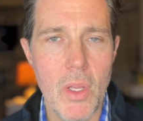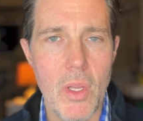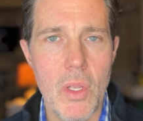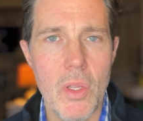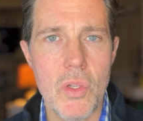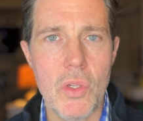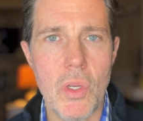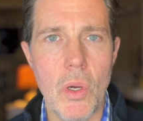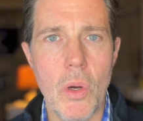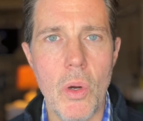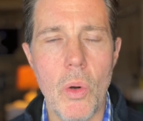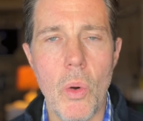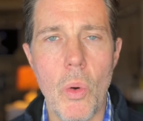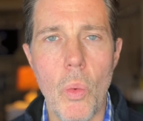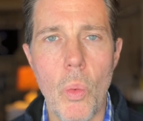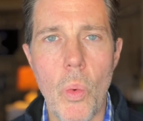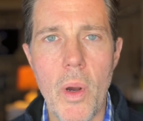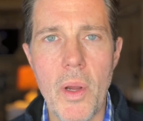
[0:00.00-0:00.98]
So
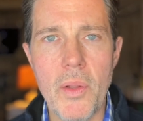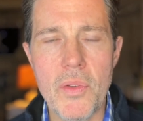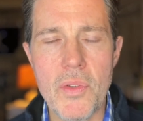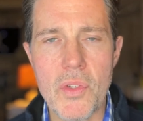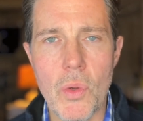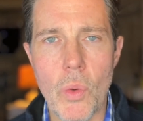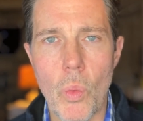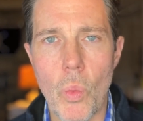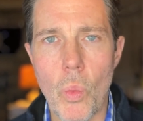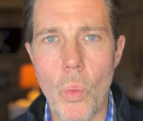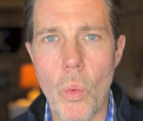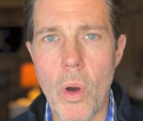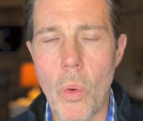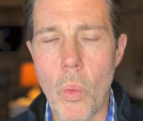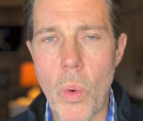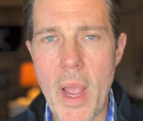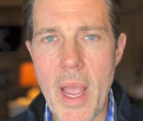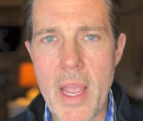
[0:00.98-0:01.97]
what's a
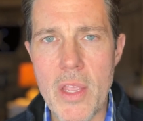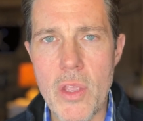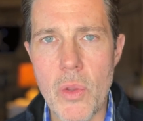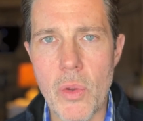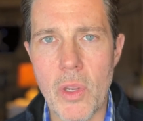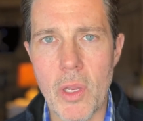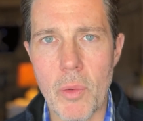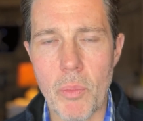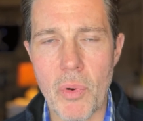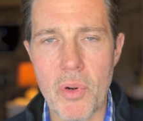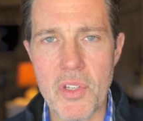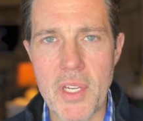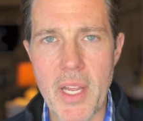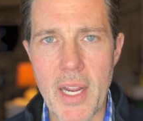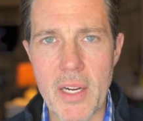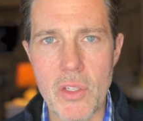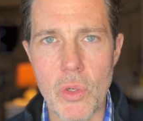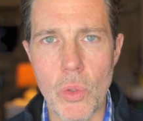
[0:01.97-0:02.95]
way you can
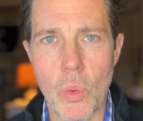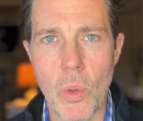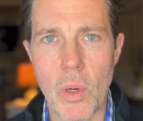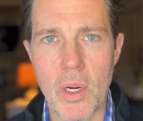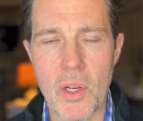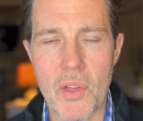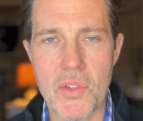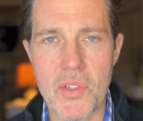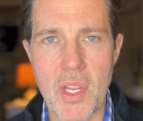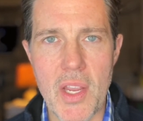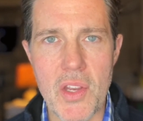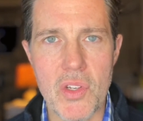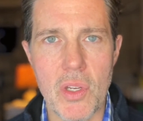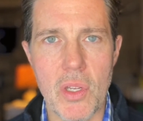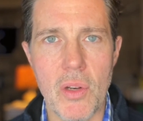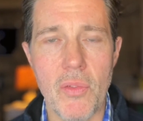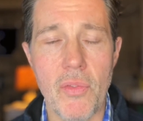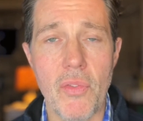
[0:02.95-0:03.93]
protect your
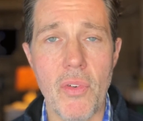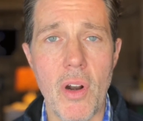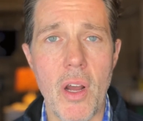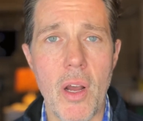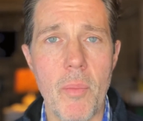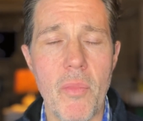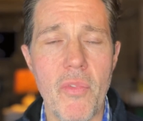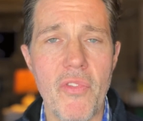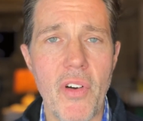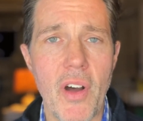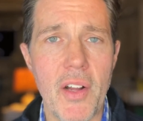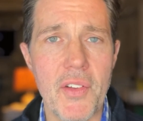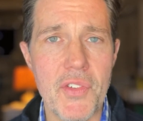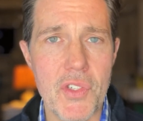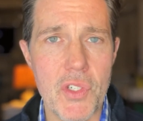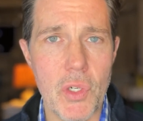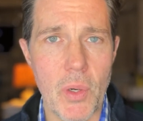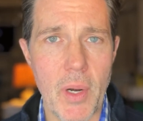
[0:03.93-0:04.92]
organization from
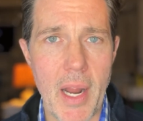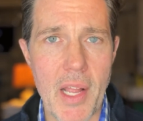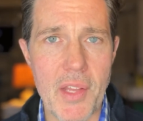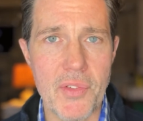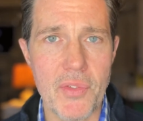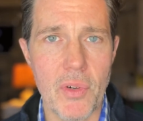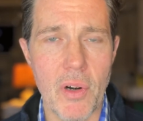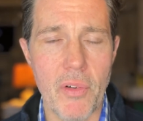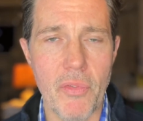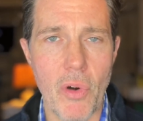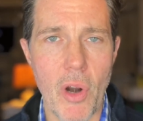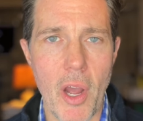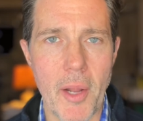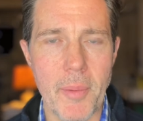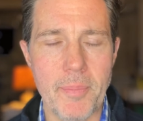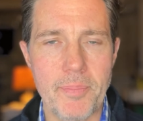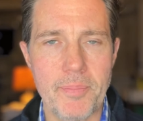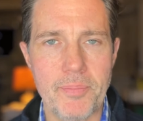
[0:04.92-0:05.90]
funds transfer
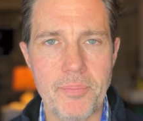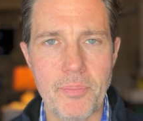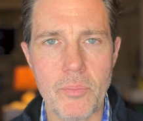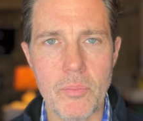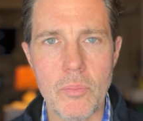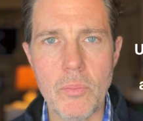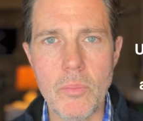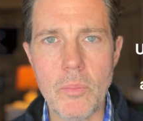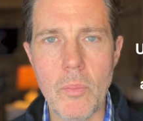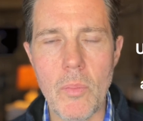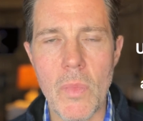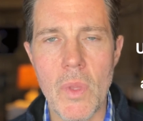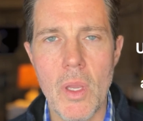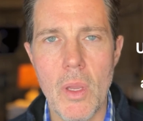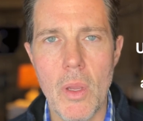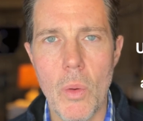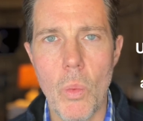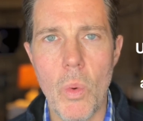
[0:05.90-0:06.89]
fraud?
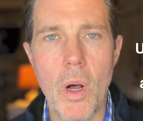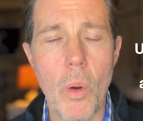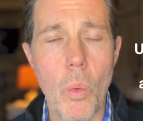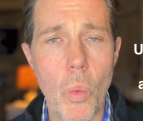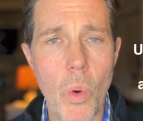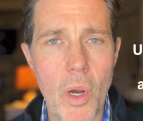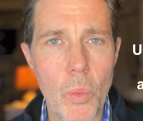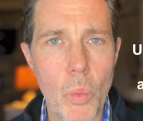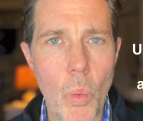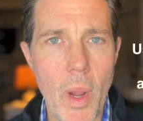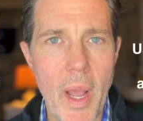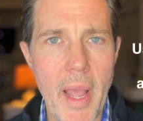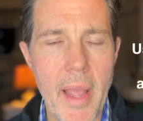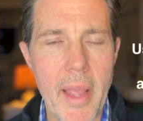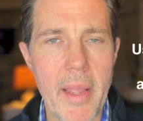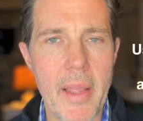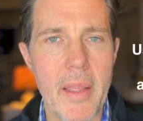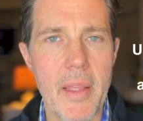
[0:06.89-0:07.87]
Well, one
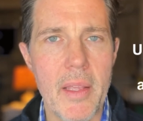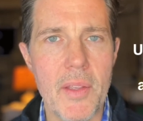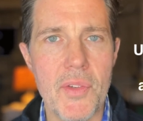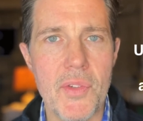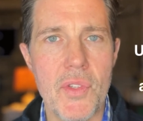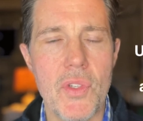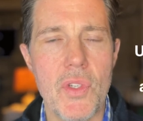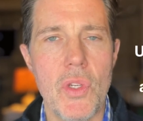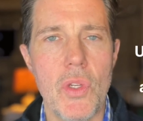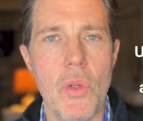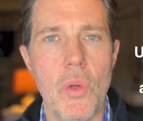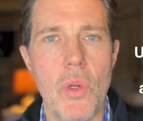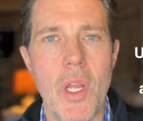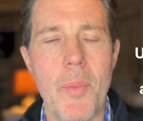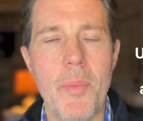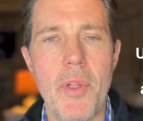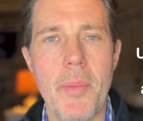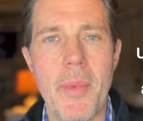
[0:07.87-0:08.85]
way is to
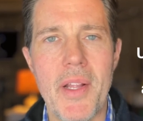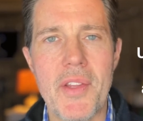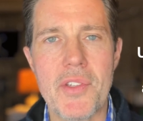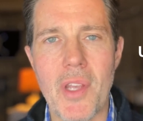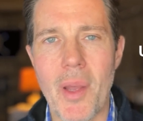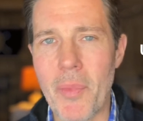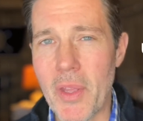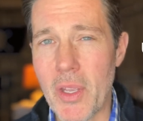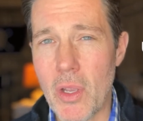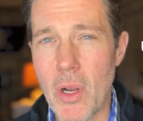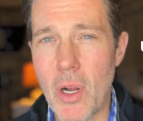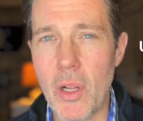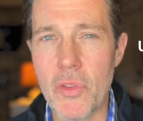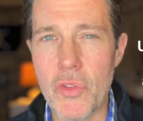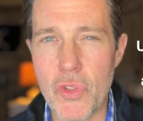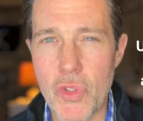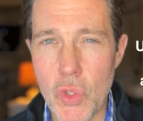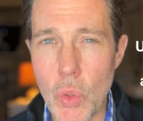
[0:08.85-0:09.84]
implement something
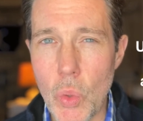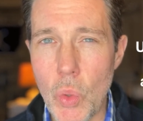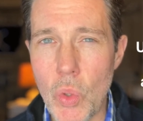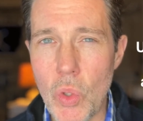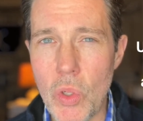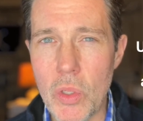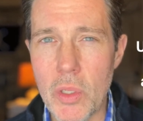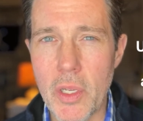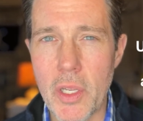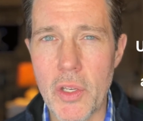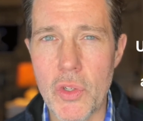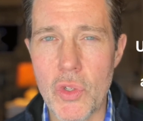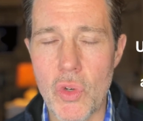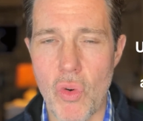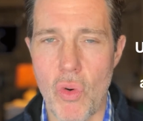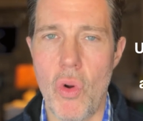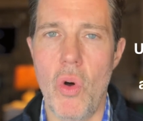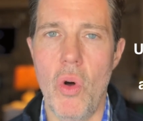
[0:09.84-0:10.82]
called dual
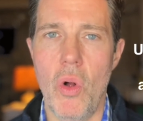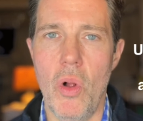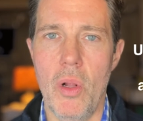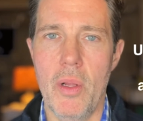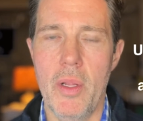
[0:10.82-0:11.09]
control.